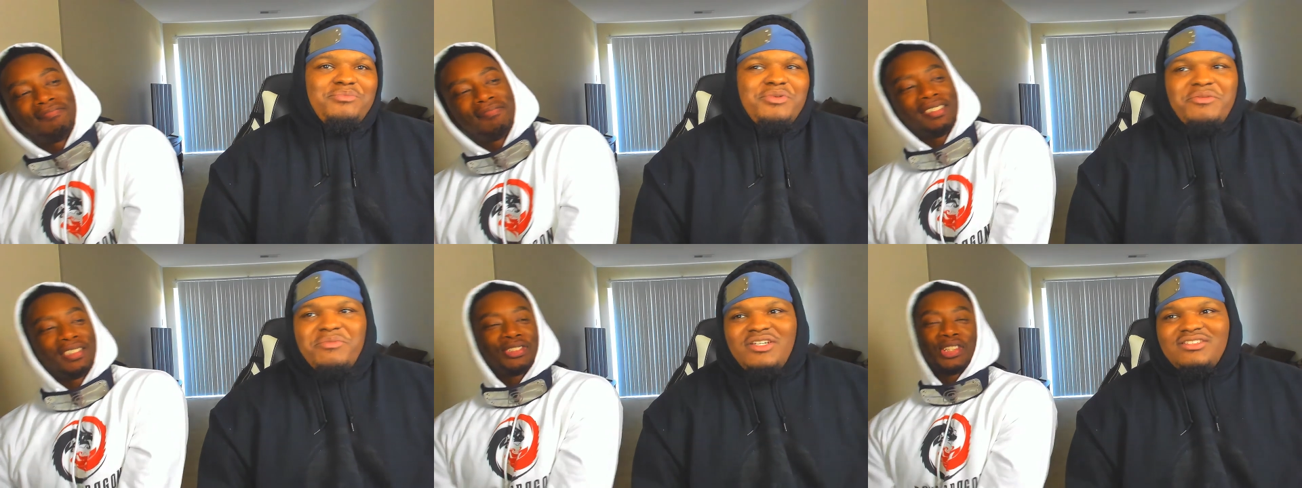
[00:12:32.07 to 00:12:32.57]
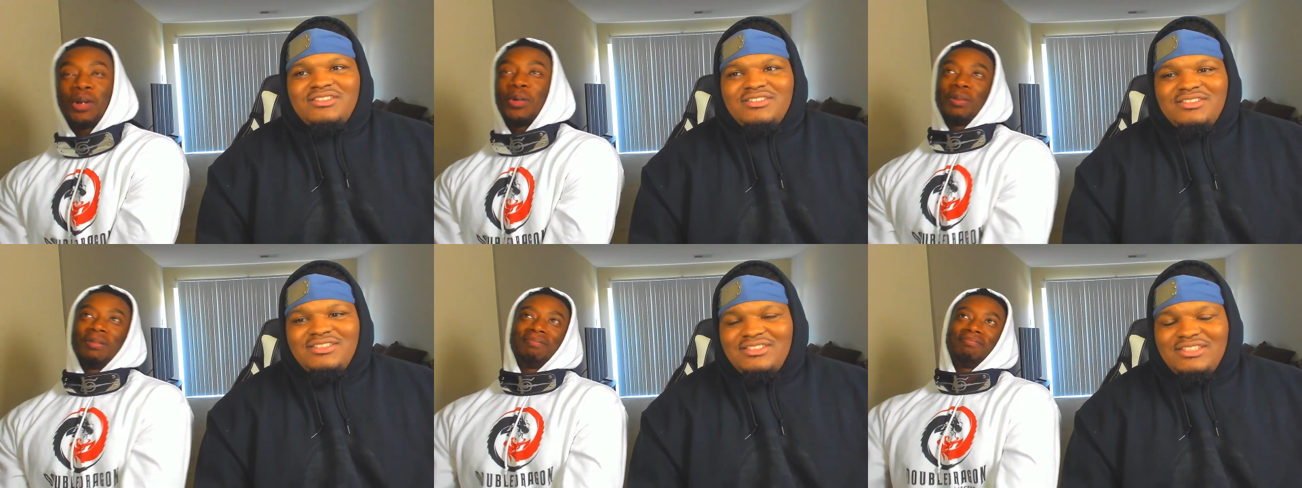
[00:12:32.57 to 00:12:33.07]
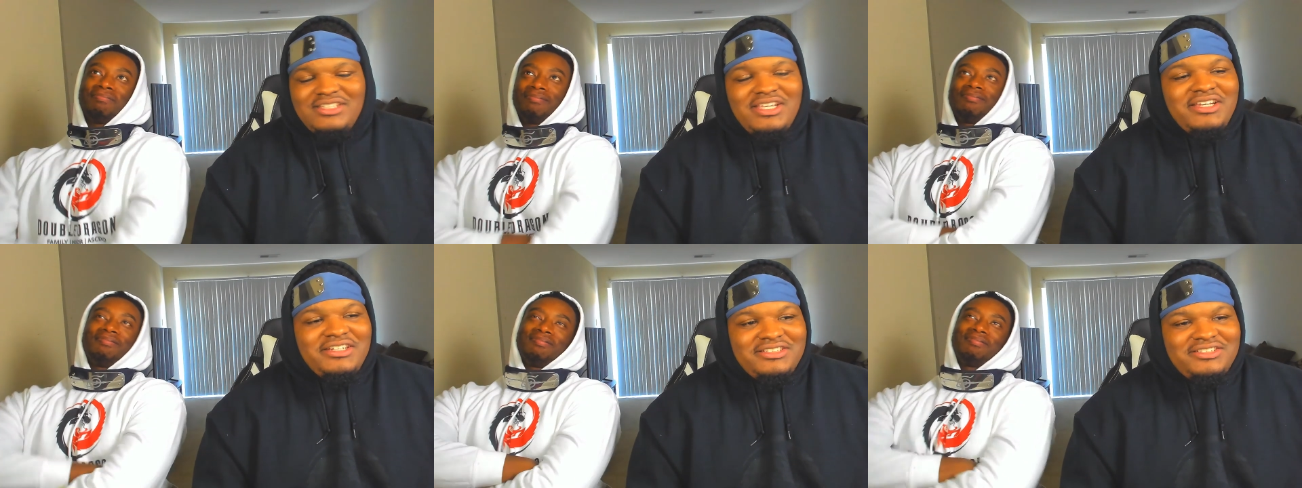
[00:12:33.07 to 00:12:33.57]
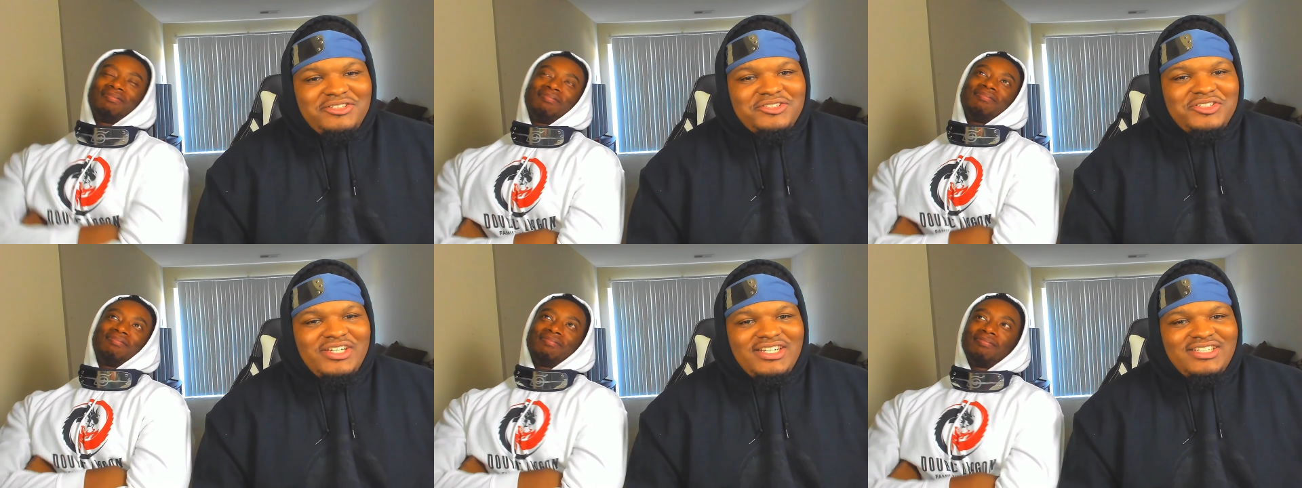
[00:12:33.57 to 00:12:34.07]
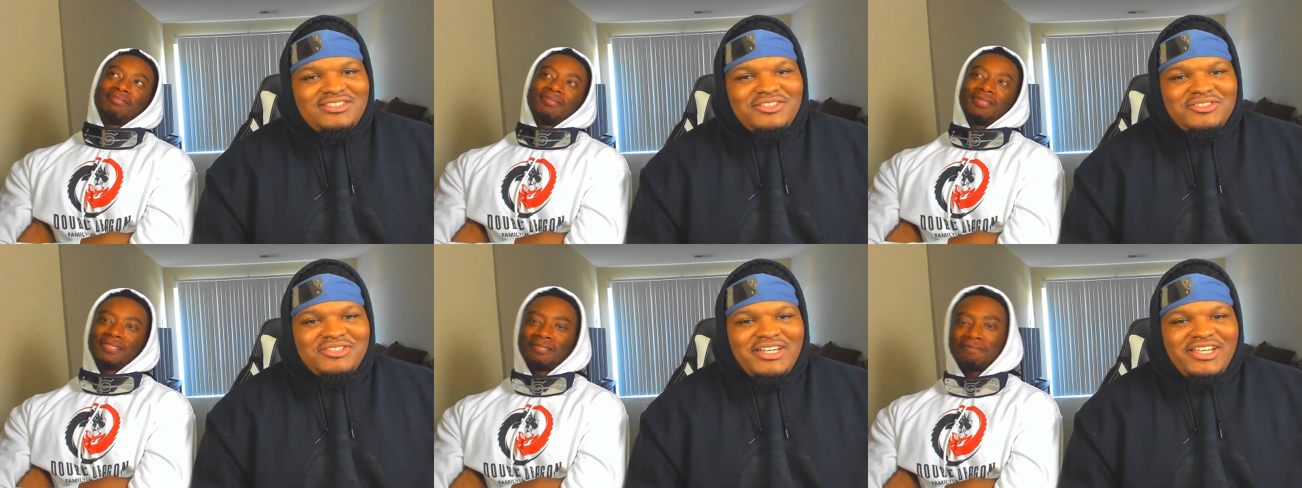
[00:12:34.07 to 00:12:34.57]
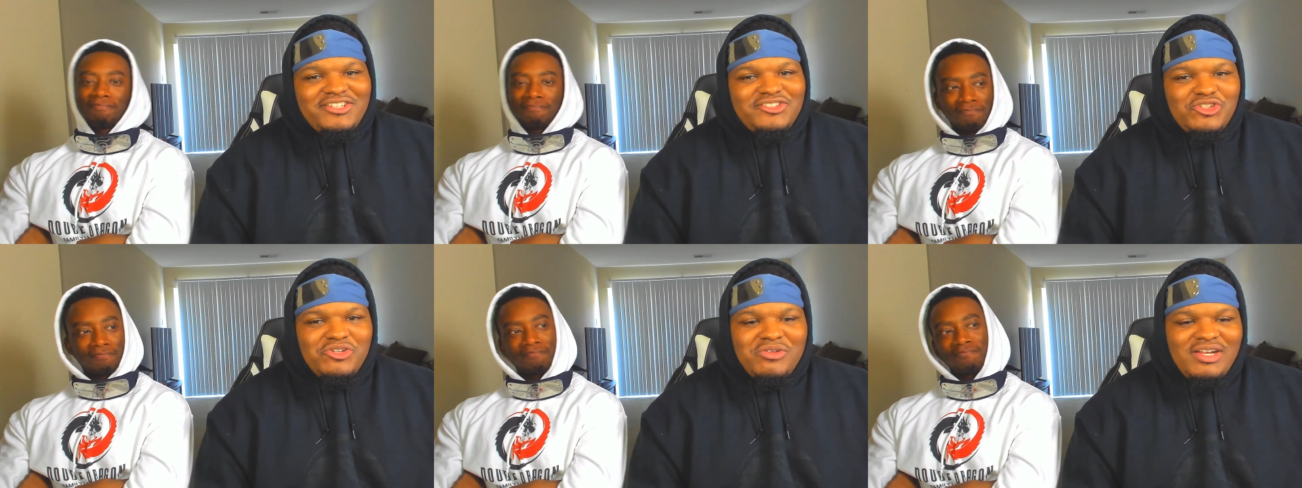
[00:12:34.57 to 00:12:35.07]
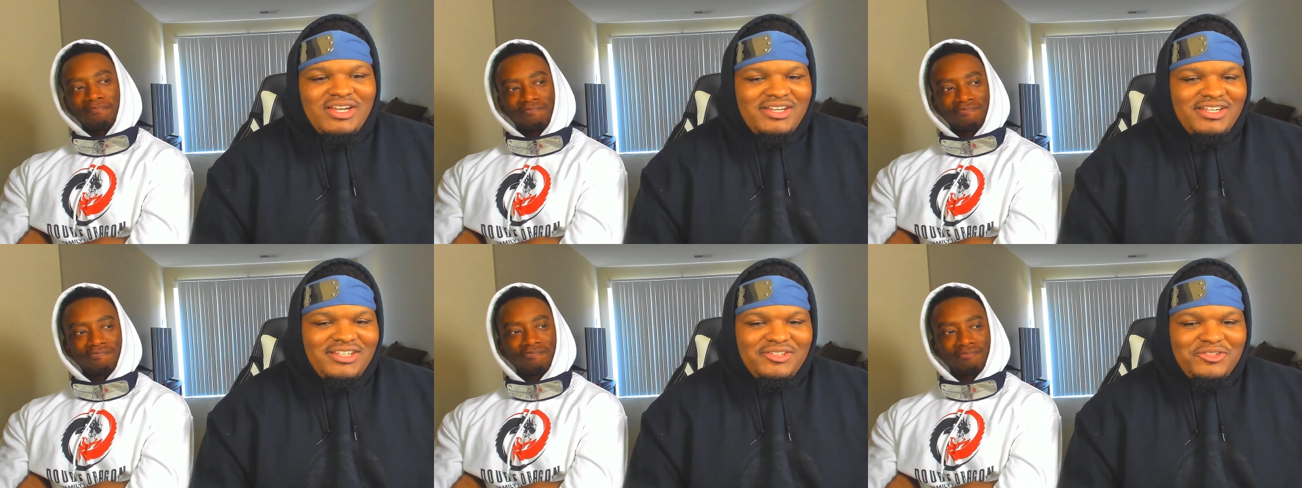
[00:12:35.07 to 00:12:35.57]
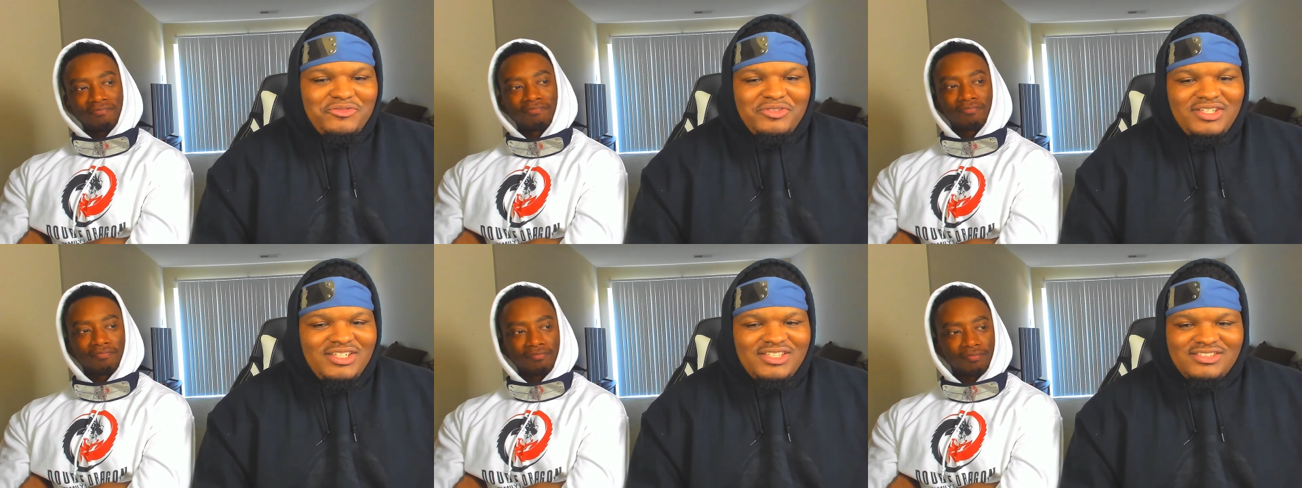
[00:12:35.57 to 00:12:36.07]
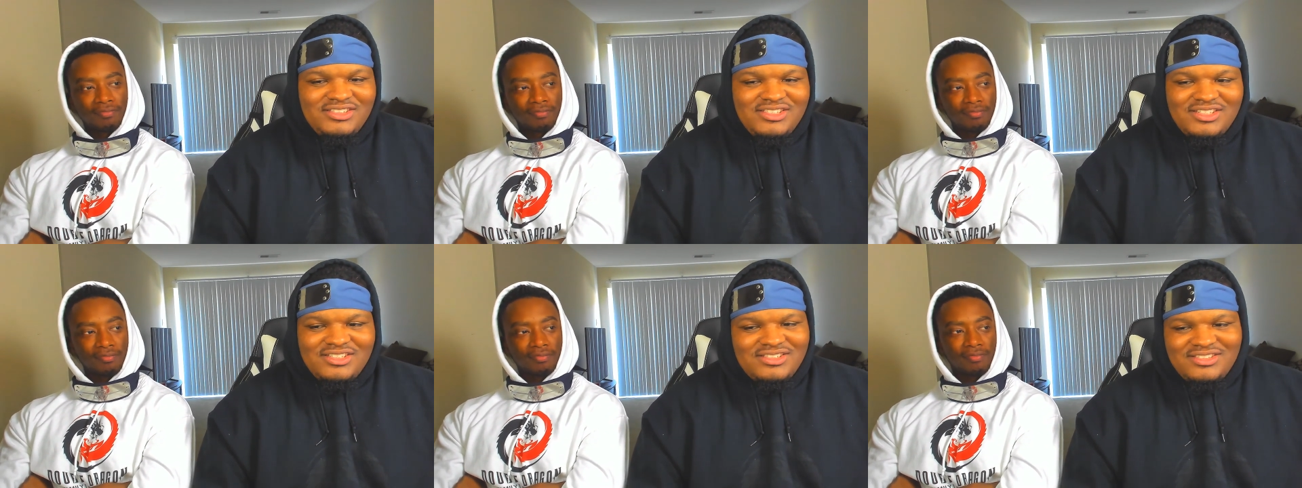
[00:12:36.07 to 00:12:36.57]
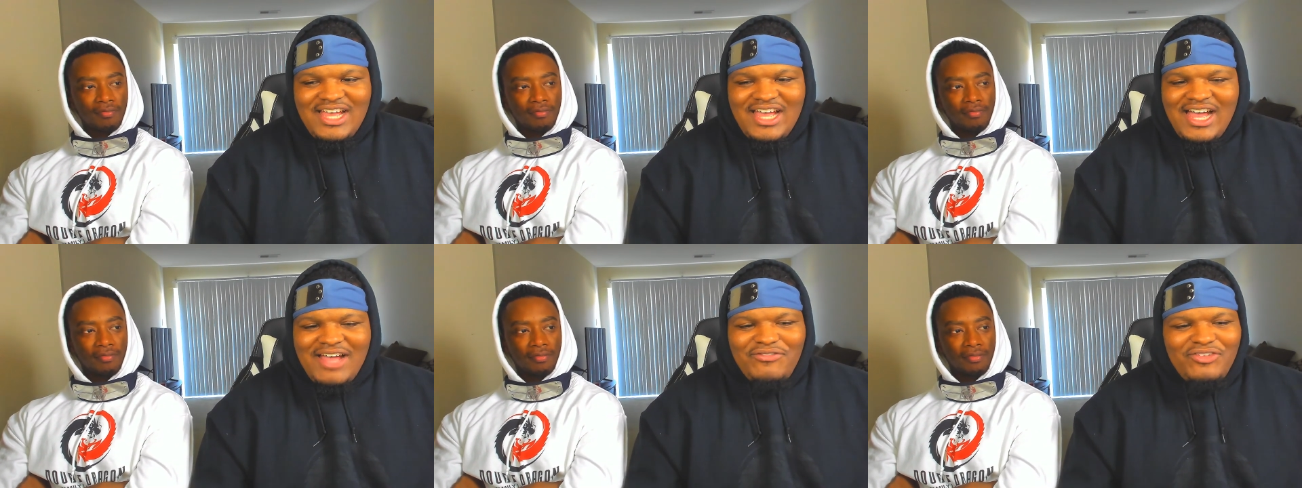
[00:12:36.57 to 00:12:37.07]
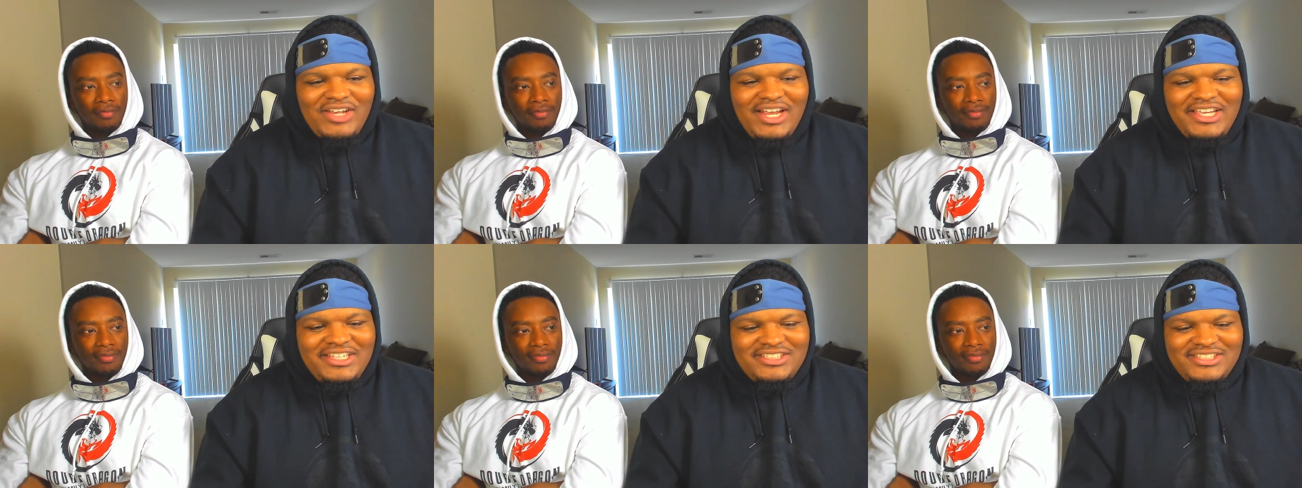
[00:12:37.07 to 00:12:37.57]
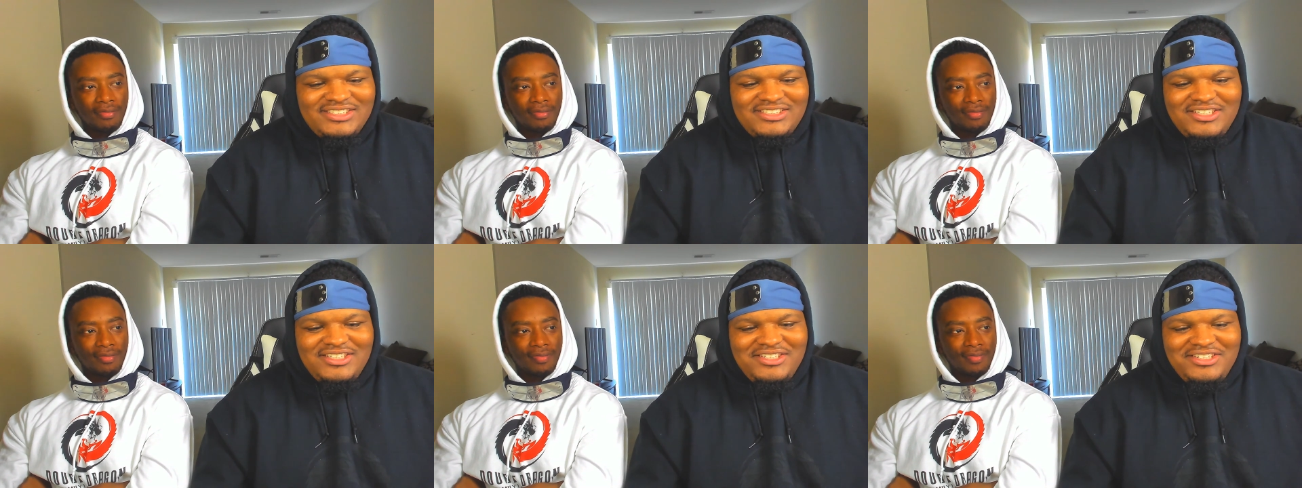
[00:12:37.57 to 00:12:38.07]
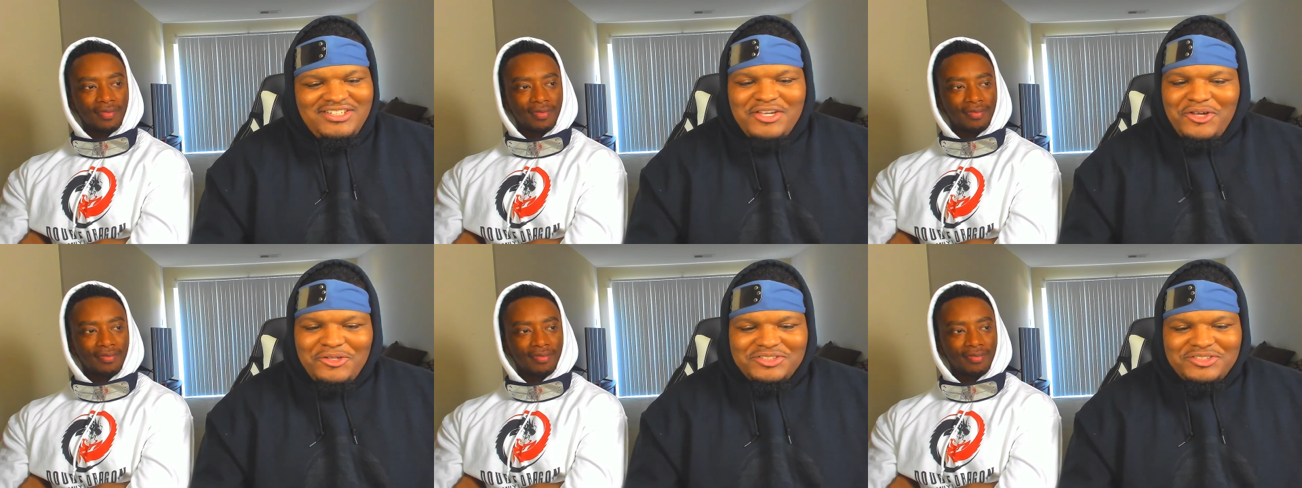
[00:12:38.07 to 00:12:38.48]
Speaker 1: pretty That's much. Dope. Yeah, they still try. They still trying to get Zoro out of there. Luffy is just. I feel like he just. goes